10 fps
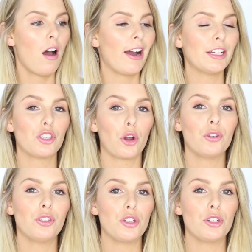I
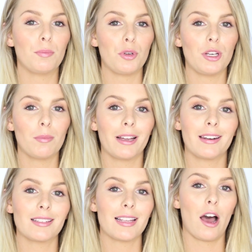don't use beauty
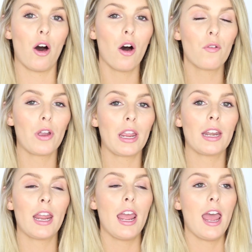blenders that often,